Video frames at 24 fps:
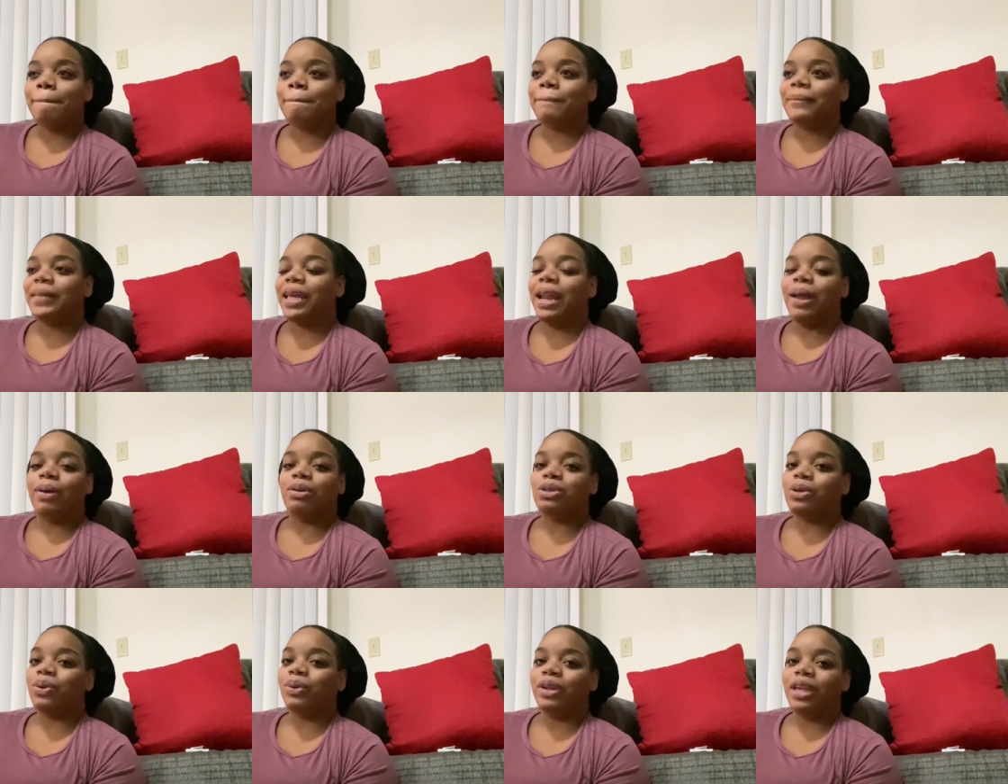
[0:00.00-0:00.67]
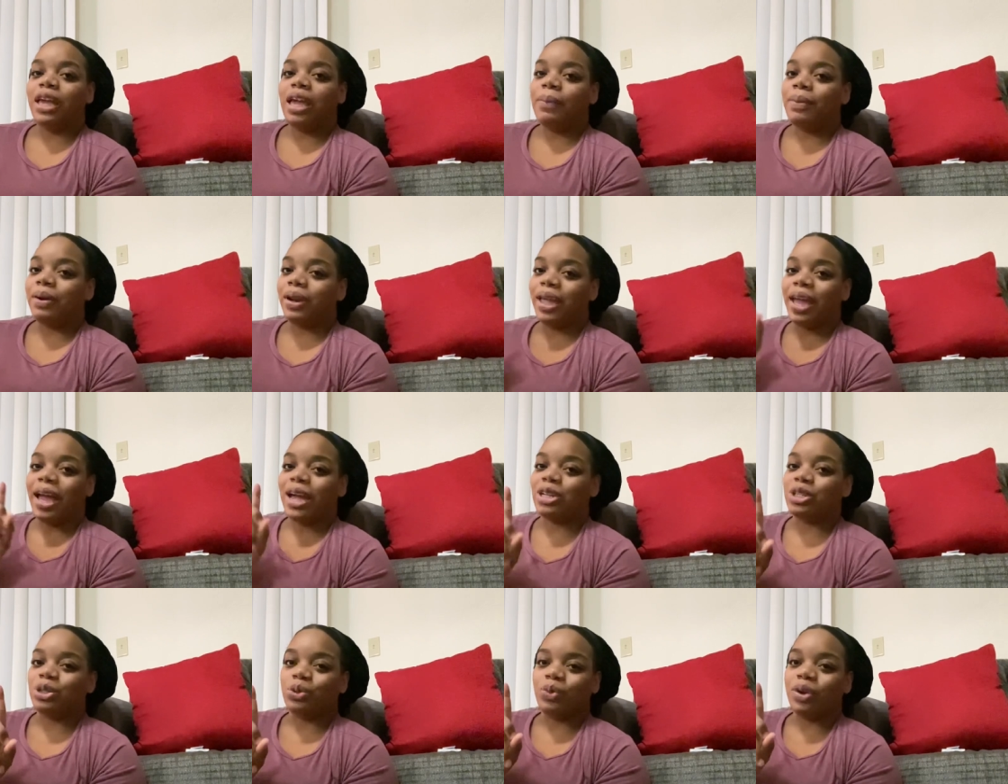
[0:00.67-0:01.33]
and I was only able to
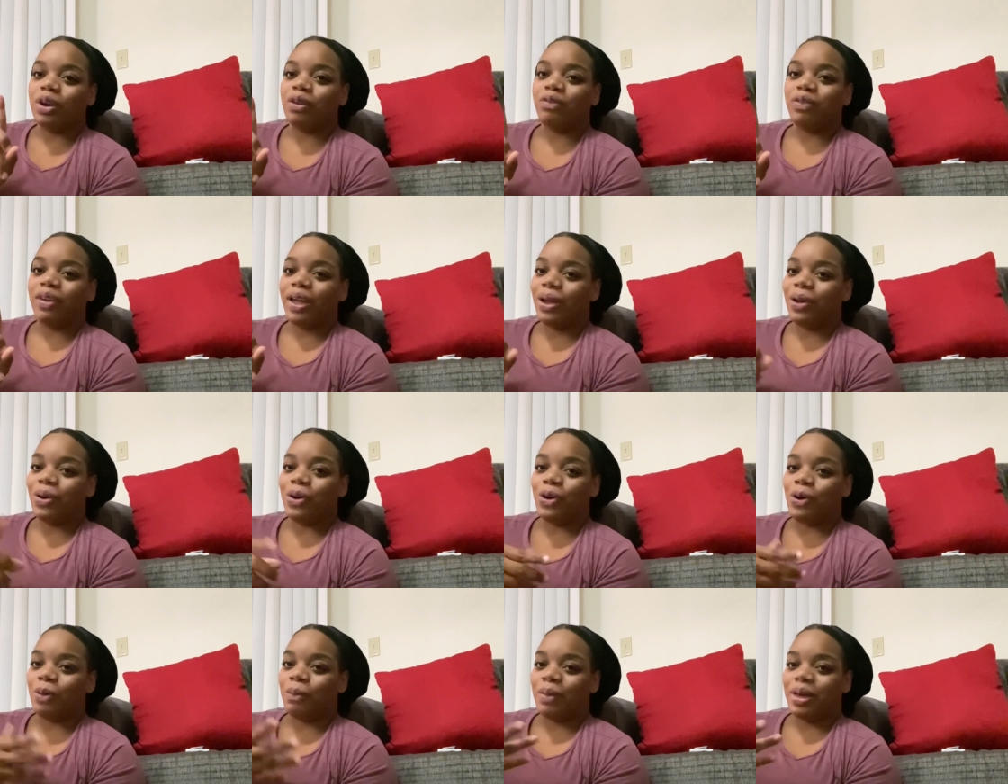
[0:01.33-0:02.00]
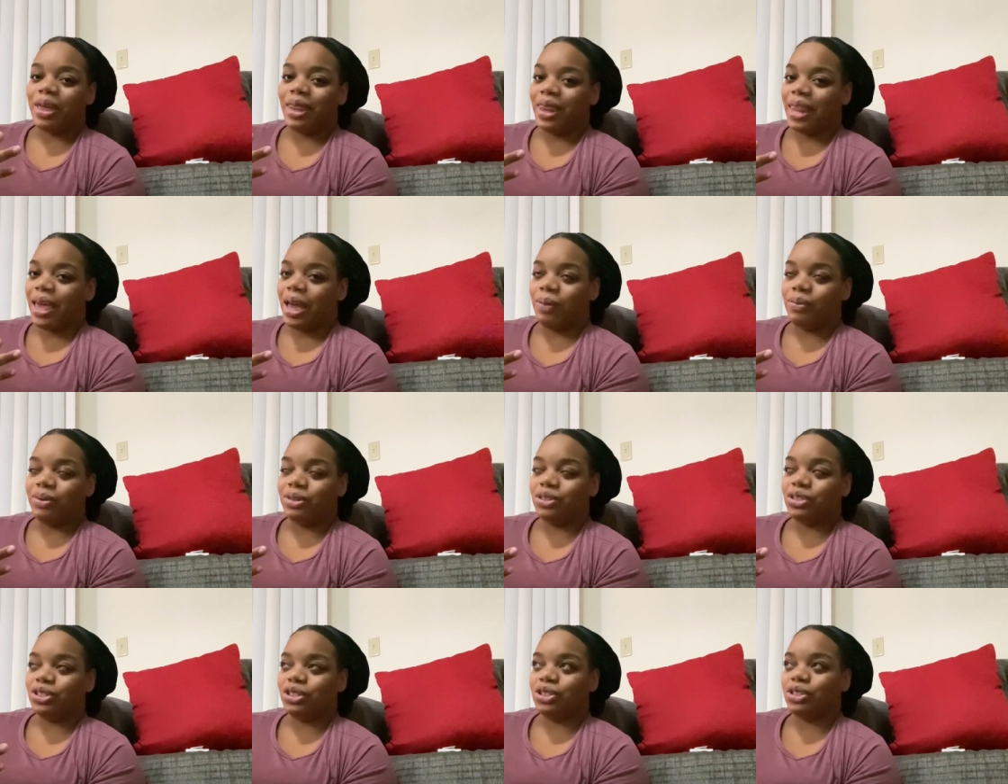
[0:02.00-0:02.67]
catch one flight home, and that
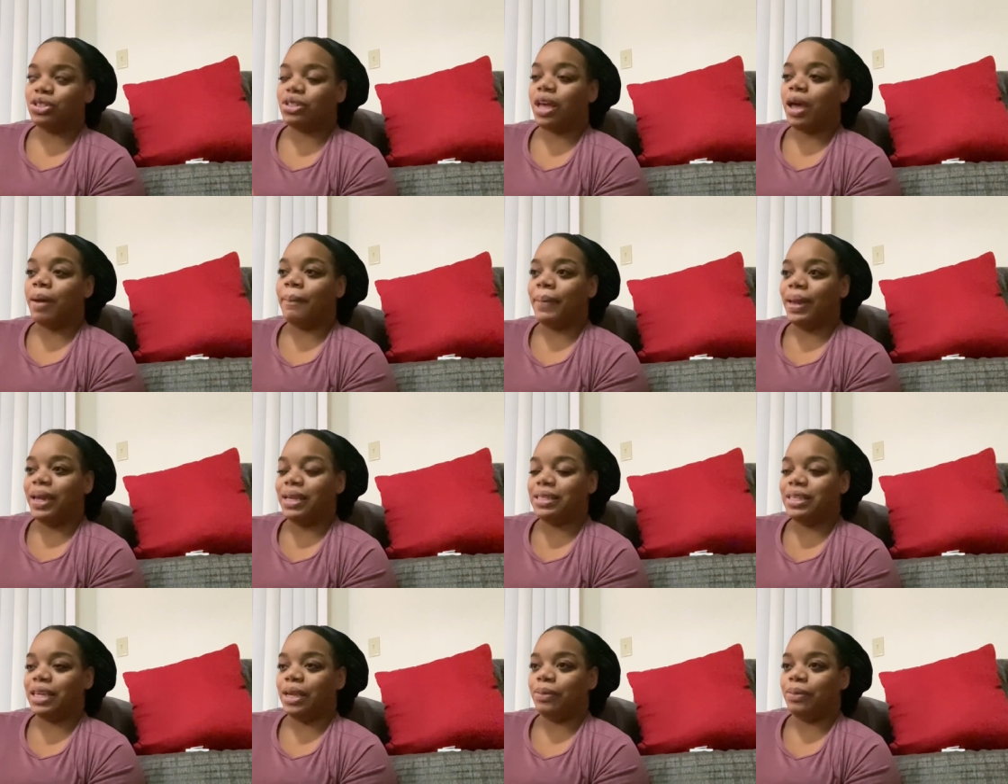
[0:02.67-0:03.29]
was just amazing.